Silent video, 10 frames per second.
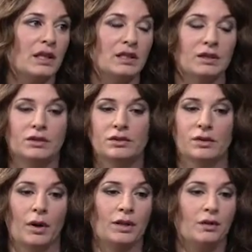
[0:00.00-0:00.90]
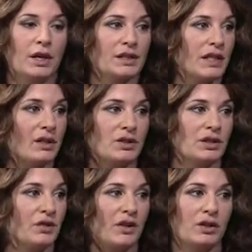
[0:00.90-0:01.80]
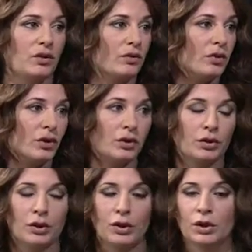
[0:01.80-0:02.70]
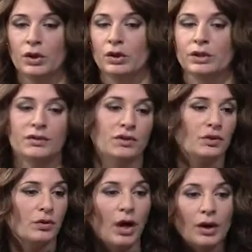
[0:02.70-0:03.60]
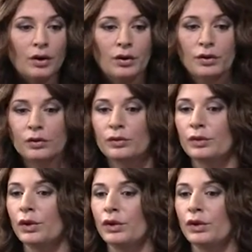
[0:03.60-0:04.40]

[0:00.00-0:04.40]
I did Toronto, Los Angeles, Vancouver, lived in Toronto,